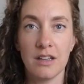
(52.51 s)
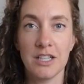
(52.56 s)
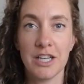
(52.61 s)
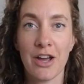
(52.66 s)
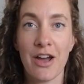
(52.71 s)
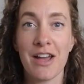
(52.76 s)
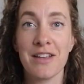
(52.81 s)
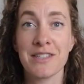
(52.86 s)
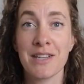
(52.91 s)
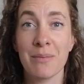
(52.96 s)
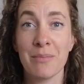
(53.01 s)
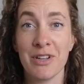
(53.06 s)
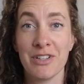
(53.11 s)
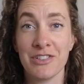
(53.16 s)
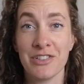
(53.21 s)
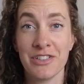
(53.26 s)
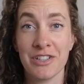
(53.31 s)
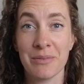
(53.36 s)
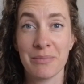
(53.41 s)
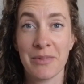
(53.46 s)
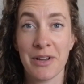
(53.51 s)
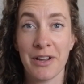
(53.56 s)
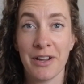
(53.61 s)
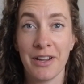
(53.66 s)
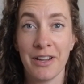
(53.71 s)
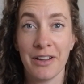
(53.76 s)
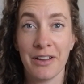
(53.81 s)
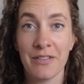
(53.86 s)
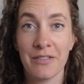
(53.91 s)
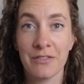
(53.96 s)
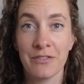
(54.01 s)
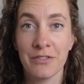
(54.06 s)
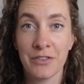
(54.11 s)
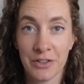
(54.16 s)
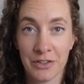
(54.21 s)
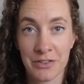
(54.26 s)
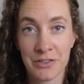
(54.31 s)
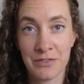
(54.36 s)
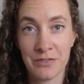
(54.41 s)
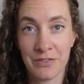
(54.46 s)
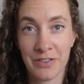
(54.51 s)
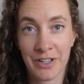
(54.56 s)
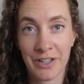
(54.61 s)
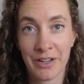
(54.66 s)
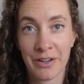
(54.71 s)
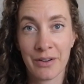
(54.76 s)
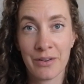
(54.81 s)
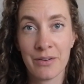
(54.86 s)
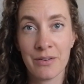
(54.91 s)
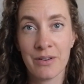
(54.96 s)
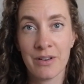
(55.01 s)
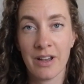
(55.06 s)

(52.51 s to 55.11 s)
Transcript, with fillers: Now, as I mentioned in my first video,